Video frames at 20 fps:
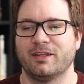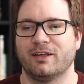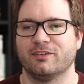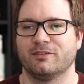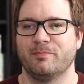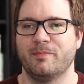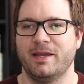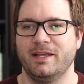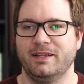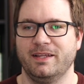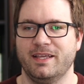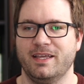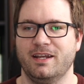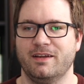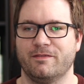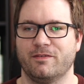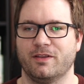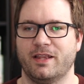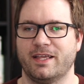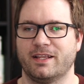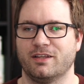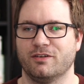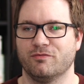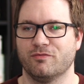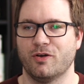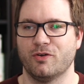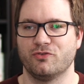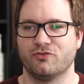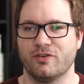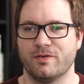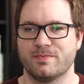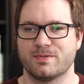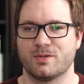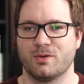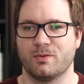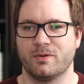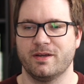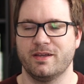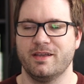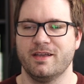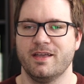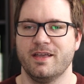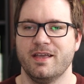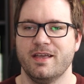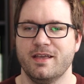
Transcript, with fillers: I was mainly in it for like the road trip story.